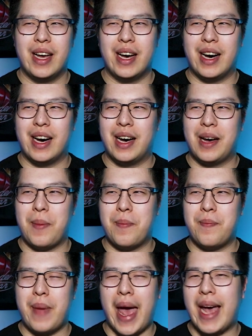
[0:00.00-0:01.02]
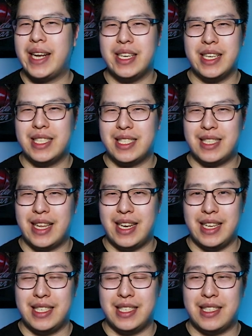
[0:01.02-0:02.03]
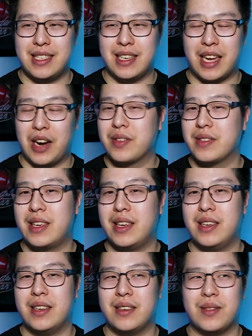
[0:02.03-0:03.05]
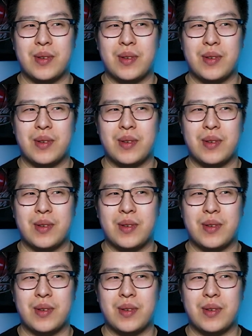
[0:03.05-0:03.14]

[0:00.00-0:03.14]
uh, madness that is the currently,